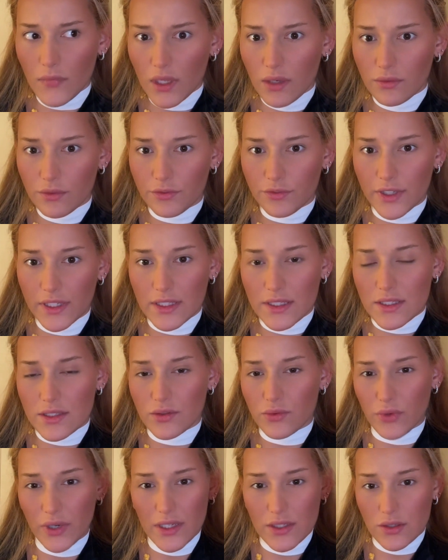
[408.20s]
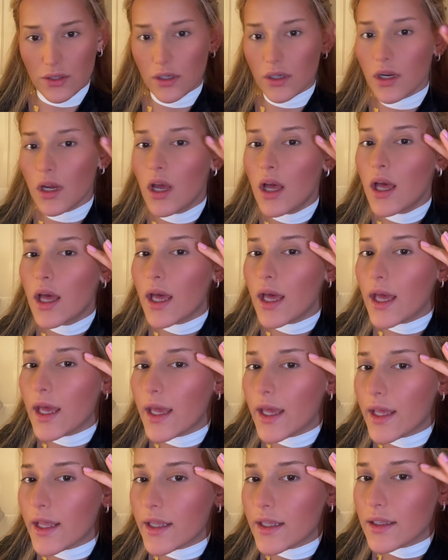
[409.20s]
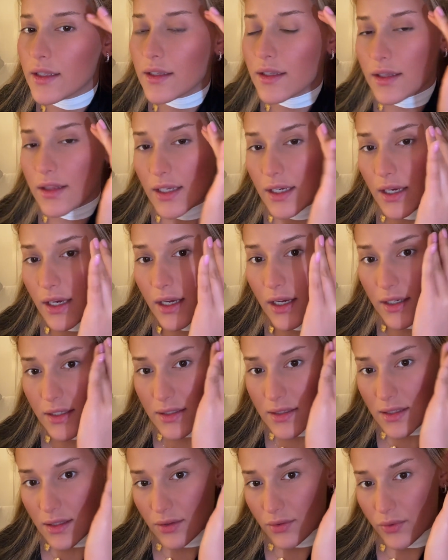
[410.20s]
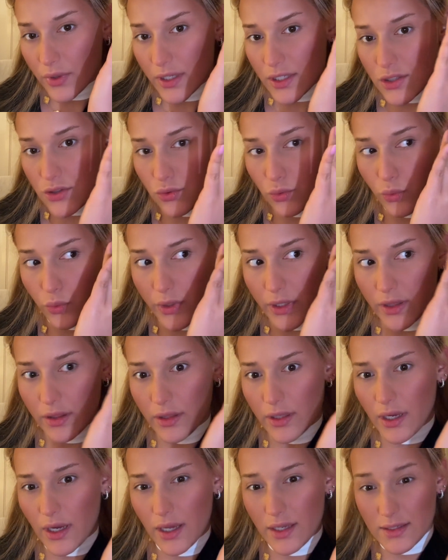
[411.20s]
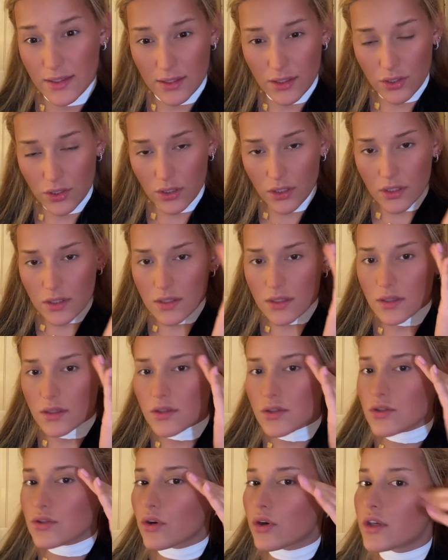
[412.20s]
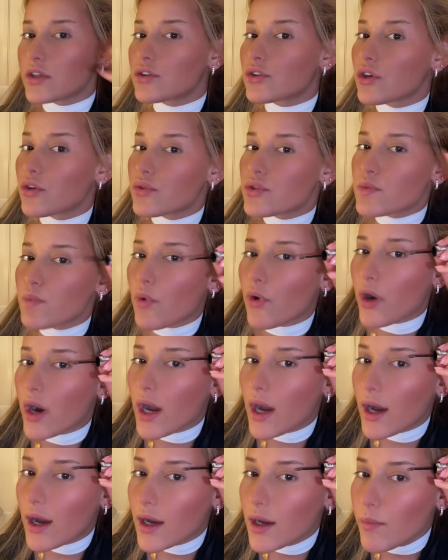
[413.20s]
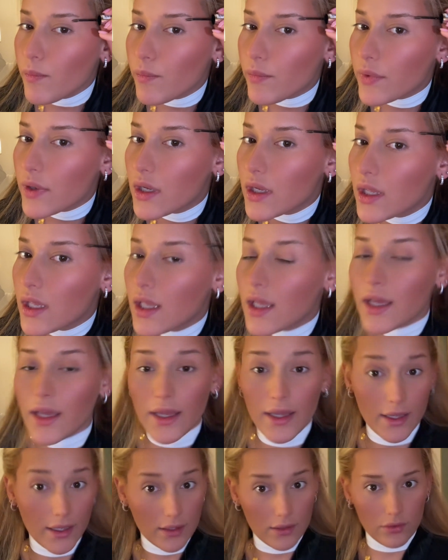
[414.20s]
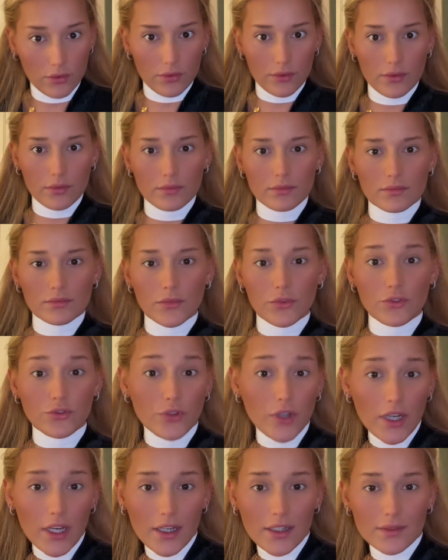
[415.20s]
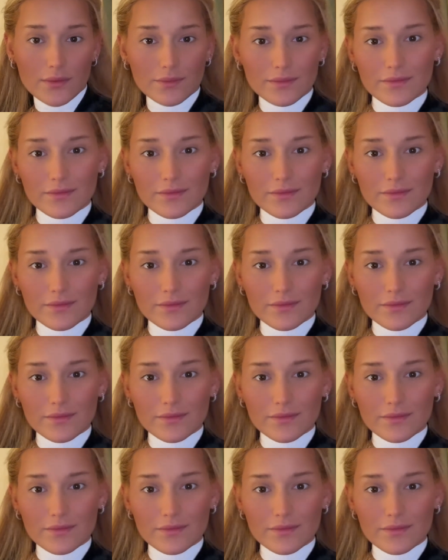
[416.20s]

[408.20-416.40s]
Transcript: face razor, and then cut the rest with a scissors so it goes more up, and voila.